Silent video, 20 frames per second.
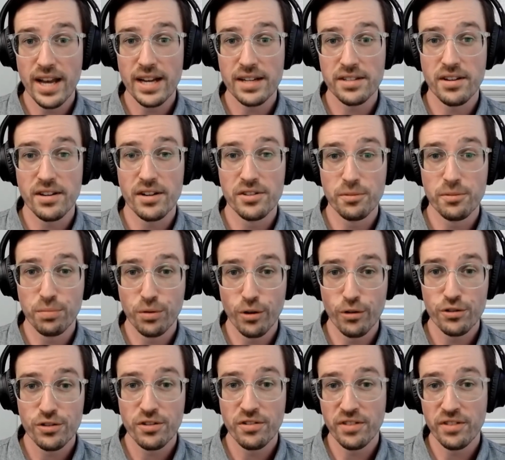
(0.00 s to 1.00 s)
Exxon's
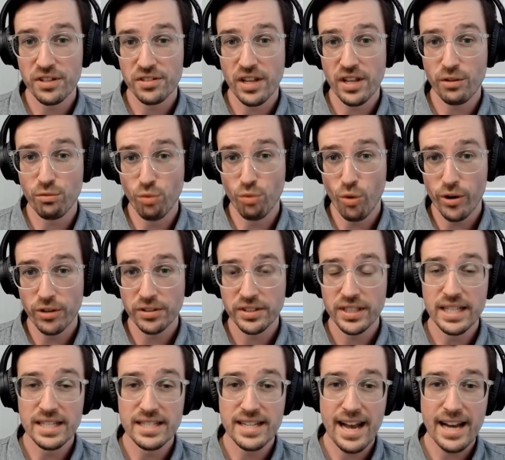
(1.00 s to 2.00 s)
approach to things like
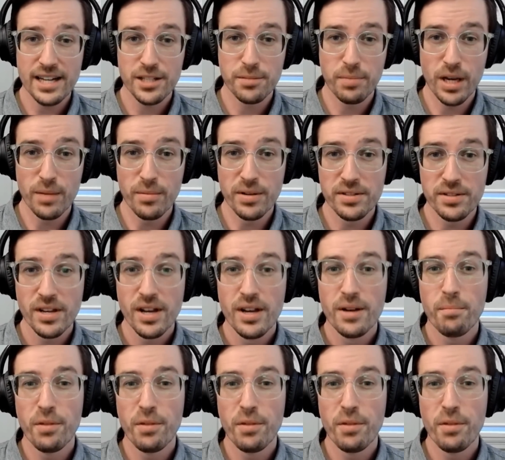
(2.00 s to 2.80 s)
royalty and tax payments,